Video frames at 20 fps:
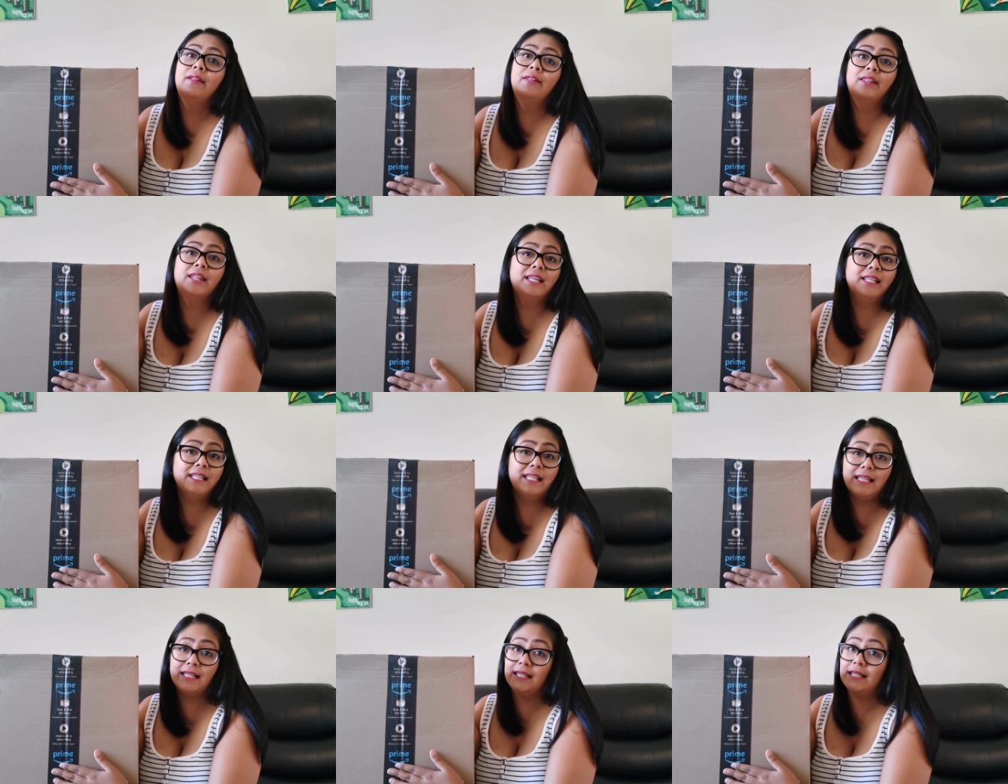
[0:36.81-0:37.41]

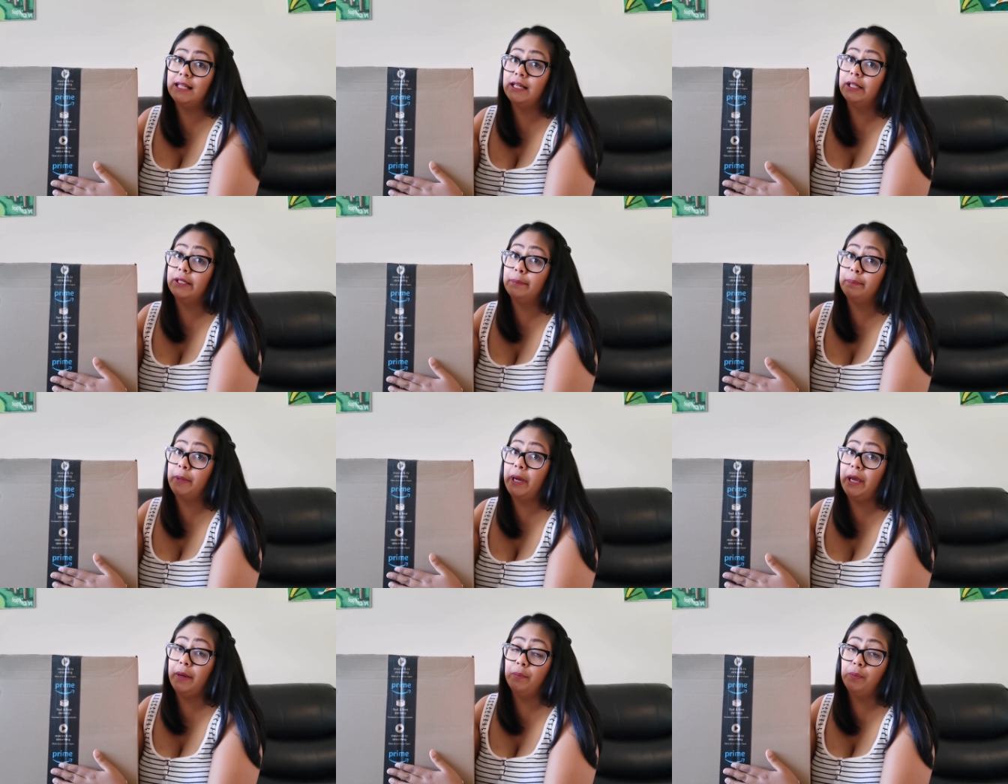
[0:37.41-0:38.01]
This is not
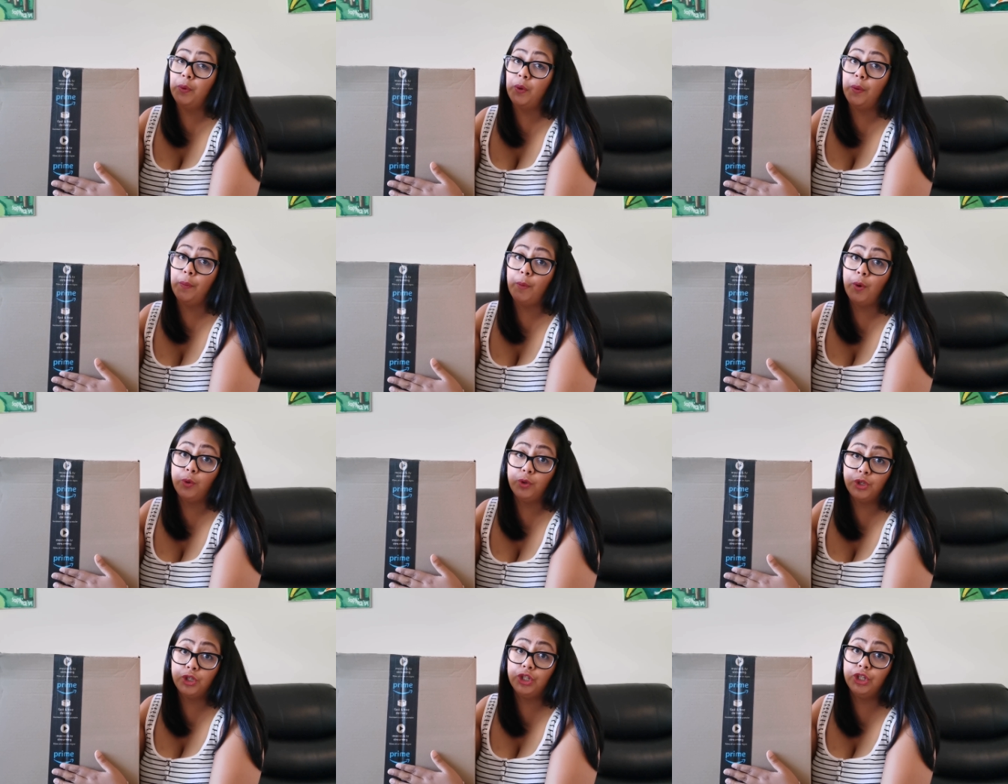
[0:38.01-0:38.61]
a paid
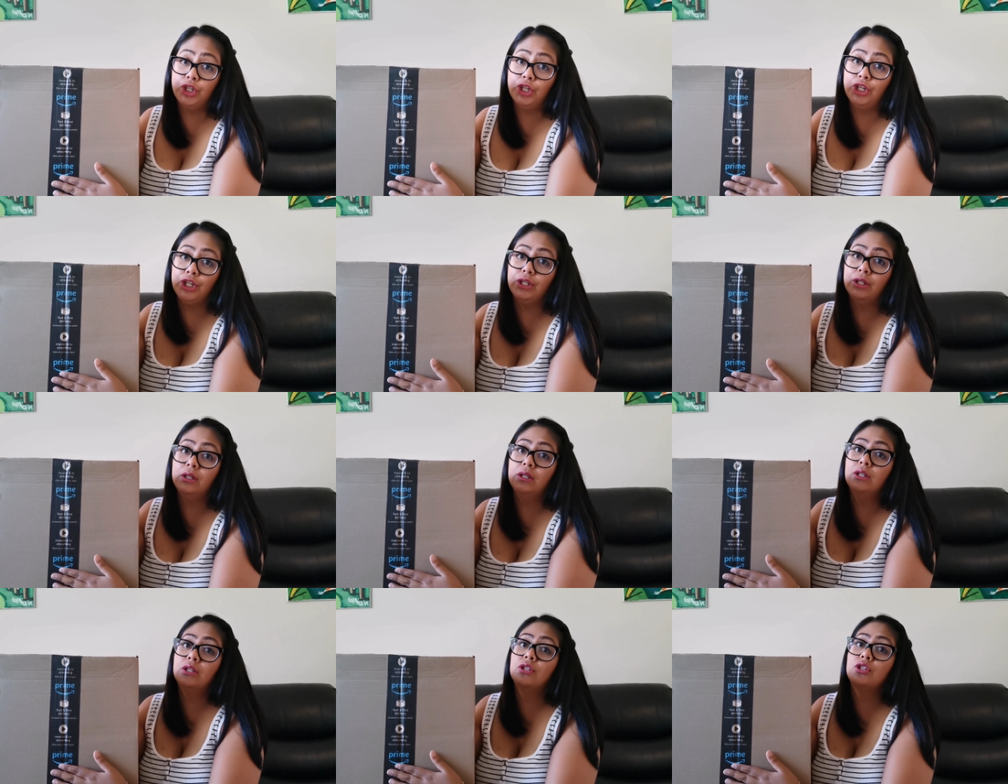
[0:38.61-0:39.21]

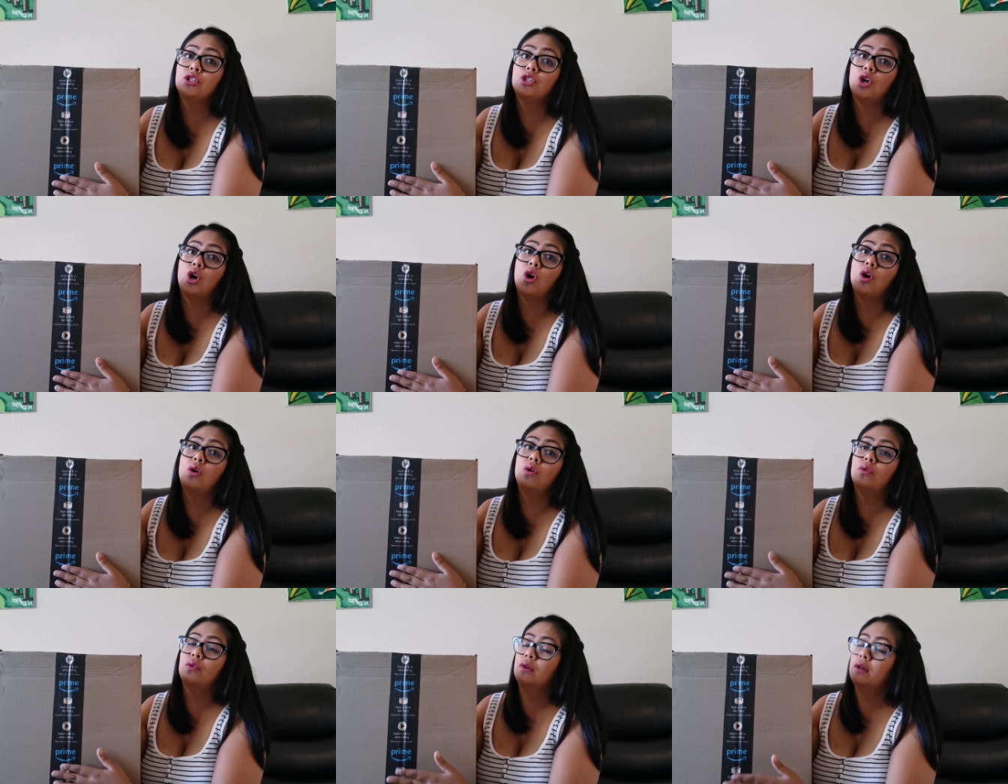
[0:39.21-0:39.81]
promotion,
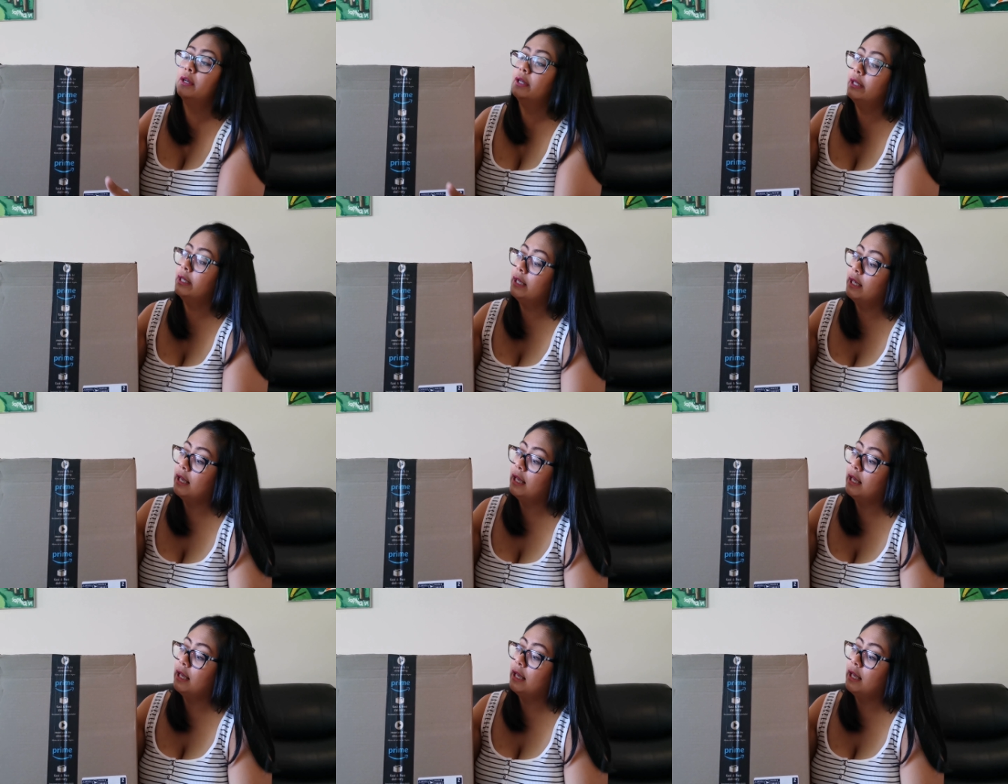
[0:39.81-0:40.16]
so